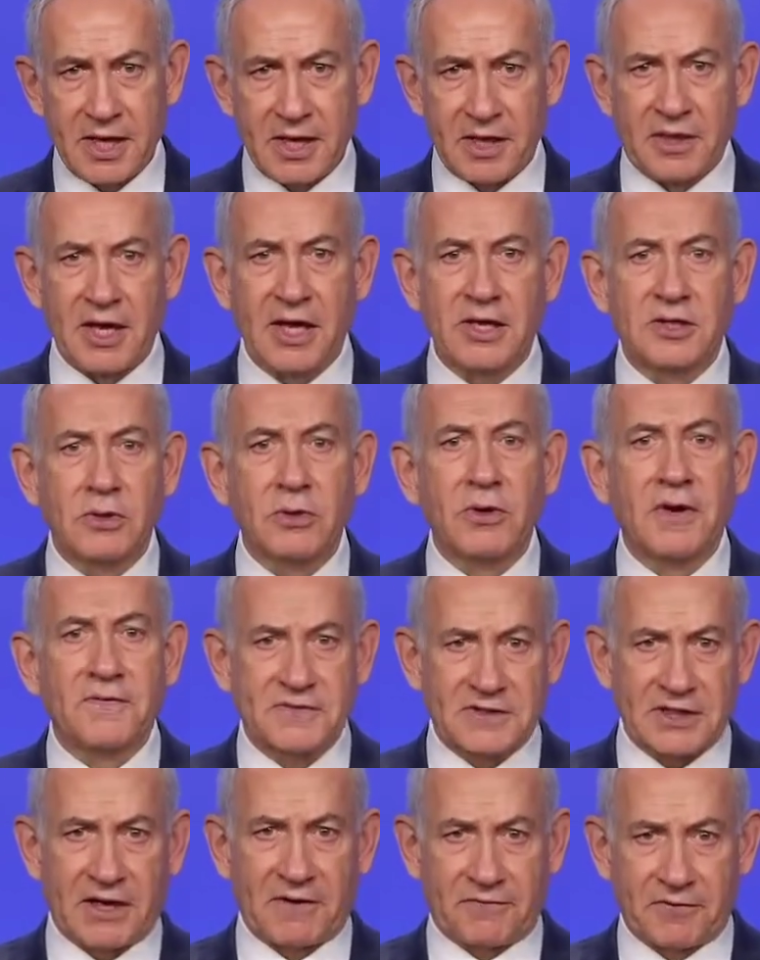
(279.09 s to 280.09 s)
They too have
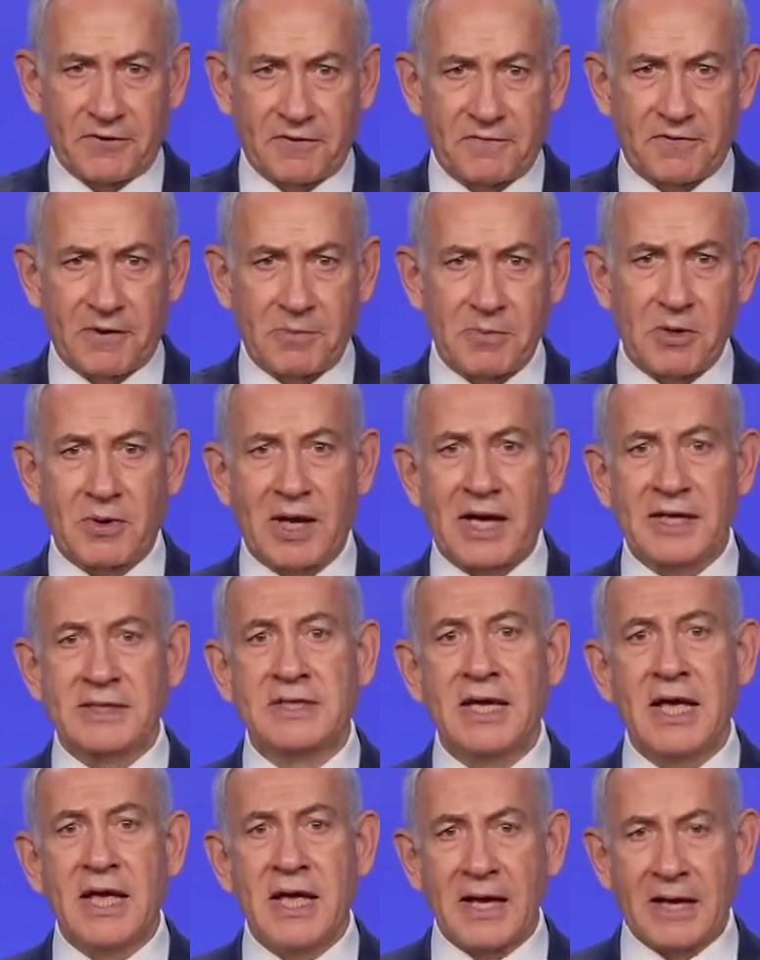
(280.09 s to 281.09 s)
suffered from Iran's
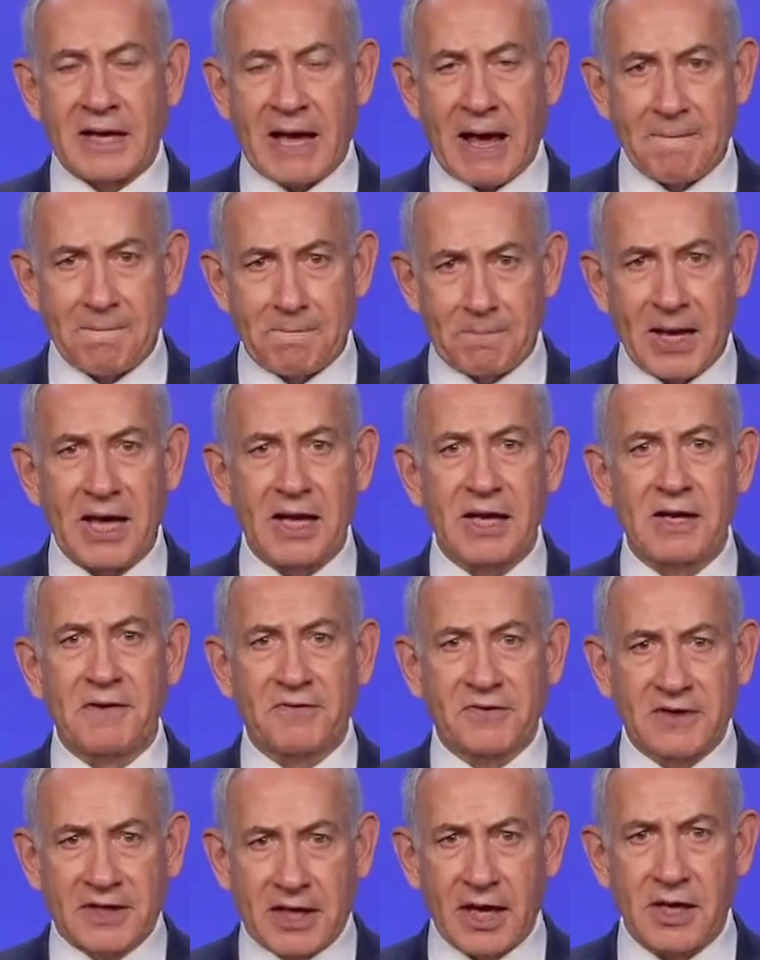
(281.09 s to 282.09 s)
campaign
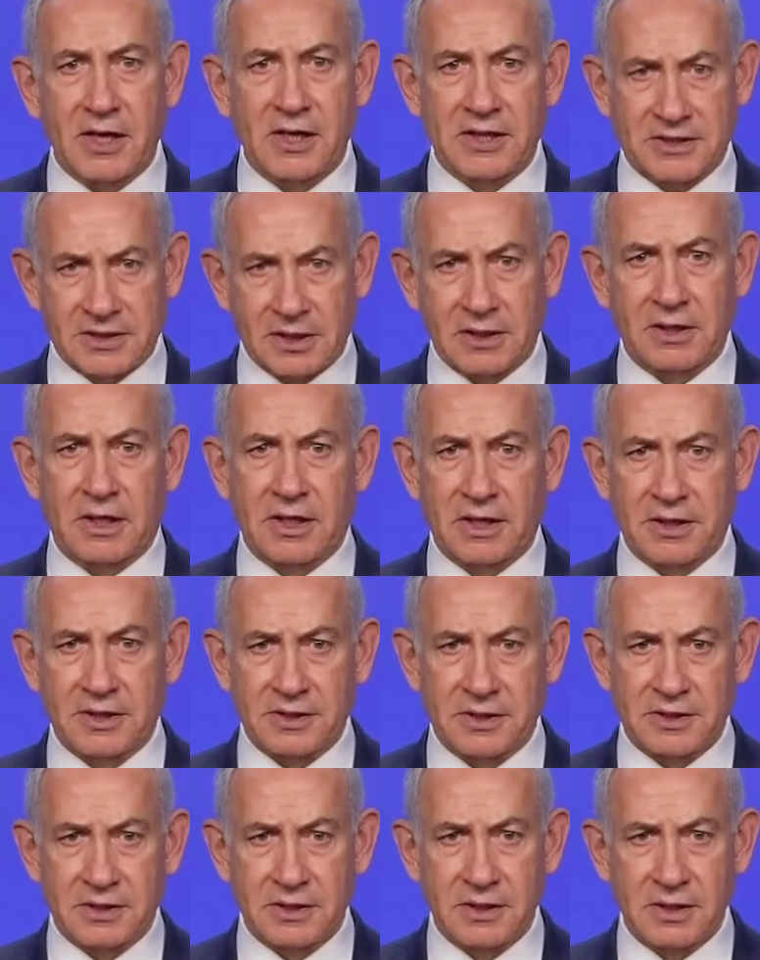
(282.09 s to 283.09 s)
of chaos and
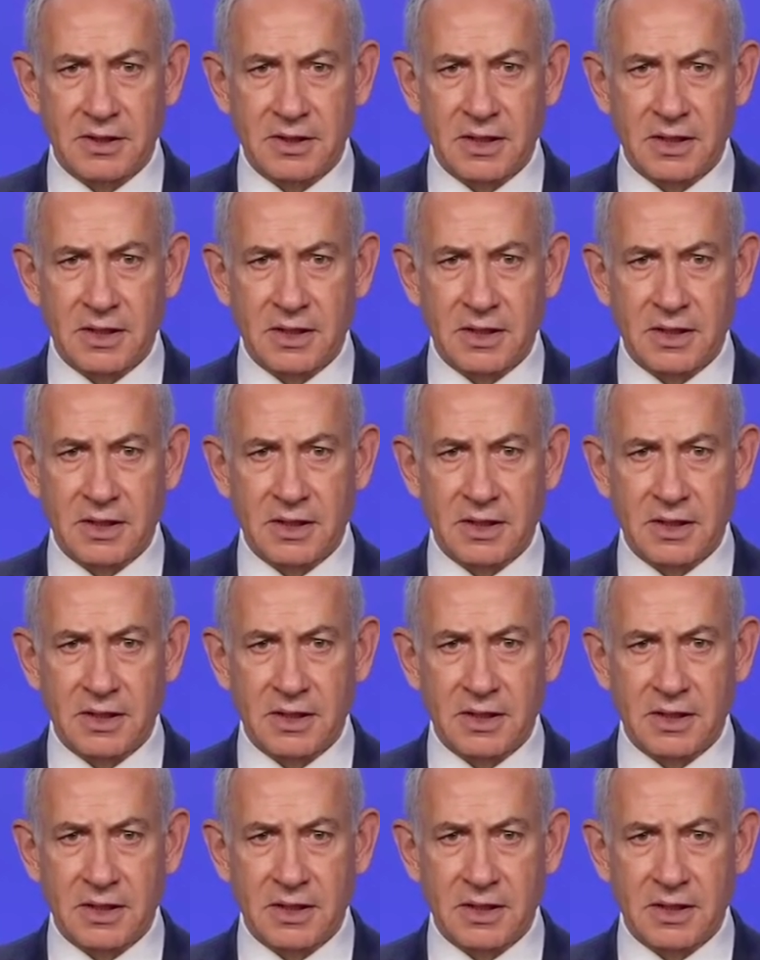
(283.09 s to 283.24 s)
carnage.